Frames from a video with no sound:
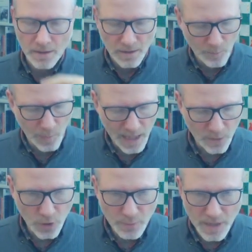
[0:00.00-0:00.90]
black
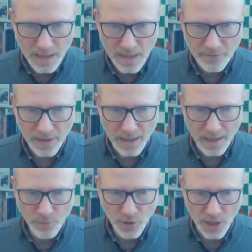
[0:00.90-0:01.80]
would be giving
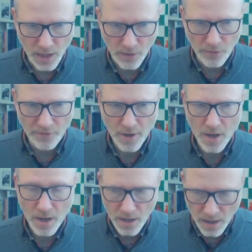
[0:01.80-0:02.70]
himself
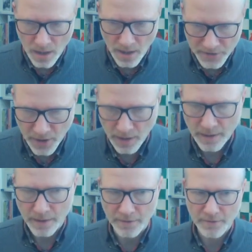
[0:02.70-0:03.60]
a
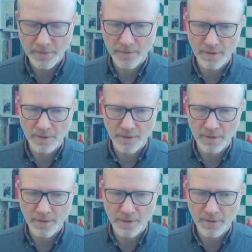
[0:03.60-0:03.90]
target.